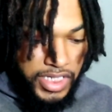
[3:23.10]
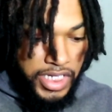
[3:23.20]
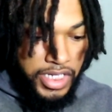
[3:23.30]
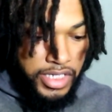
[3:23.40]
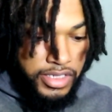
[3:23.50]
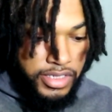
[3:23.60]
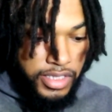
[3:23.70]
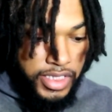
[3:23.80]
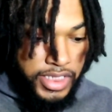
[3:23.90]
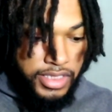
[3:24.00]
and
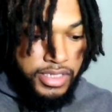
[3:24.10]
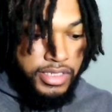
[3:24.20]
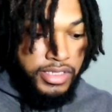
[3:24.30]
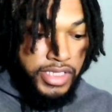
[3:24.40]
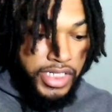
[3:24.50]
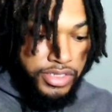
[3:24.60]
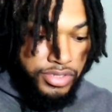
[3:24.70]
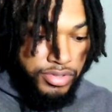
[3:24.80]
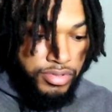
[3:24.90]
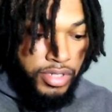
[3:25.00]
select the stage
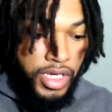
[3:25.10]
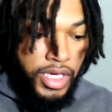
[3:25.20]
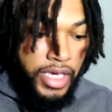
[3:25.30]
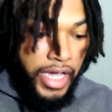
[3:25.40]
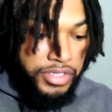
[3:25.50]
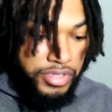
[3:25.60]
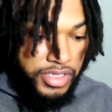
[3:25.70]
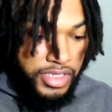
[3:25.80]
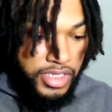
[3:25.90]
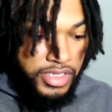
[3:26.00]
2. As you can
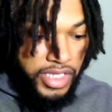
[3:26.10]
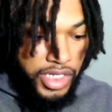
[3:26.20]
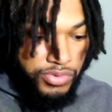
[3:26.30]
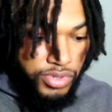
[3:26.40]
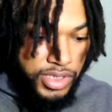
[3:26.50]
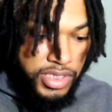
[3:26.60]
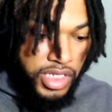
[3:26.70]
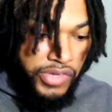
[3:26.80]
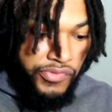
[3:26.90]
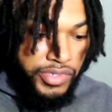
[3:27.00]
see, stage 1
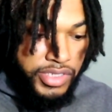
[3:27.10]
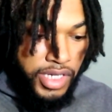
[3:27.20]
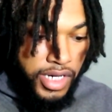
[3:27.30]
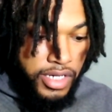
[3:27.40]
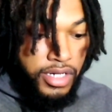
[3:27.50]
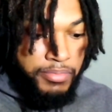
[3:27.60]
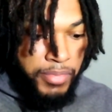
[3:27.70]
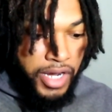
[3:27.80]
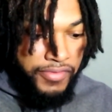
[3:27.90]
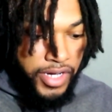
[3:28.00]
says for stock
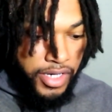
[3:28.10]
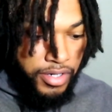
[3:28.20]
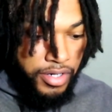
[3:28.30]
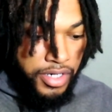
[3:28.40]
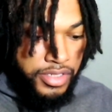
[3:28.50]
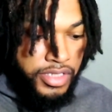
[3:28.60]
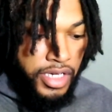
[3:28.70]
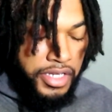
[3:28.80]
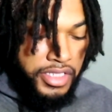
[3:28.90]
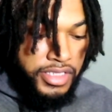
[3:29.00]
unmodified cars,
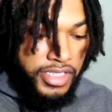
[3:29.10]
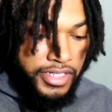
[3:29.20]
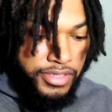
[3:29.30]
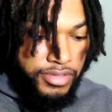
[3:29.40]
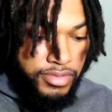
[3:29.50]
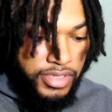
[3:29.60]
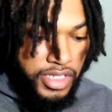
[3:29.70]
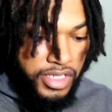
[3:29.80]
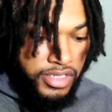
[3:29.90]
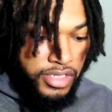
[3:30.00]
and then stage 2
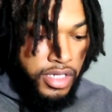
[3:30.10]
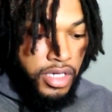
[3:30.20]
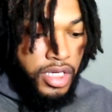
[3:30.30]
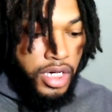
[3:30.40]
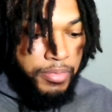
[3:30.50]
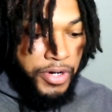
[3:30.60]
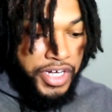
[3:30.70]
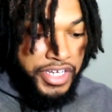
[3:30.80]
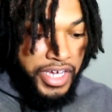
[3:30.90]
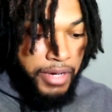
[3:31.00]
says
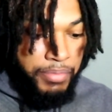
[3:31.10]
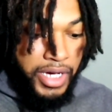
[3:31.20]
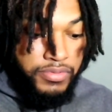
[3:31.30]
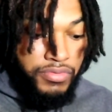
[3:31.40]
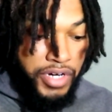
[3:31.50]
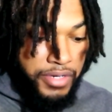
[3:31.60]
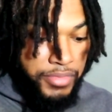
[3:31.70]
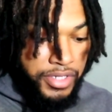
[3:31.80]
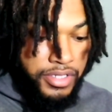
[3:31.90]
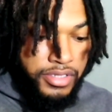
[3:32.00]
upgraded downpipe to
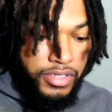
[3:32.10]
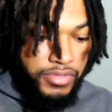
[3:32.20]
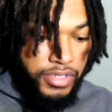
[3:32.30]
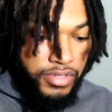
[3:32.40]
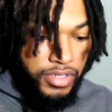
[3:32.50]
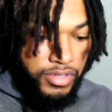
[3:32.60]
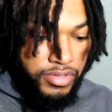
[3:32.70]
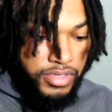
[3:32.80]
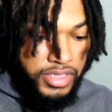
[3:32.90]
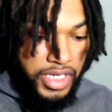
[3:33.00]
recommended. So we're gonna go
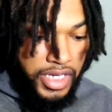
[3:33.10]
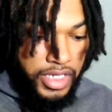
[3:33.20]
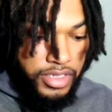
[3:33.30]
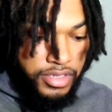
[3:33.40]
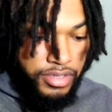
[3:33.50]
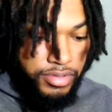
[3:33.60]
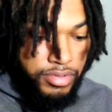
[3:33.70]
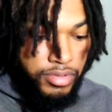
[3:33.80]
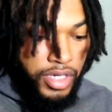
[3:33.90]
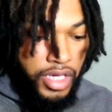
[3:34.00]
stage 2,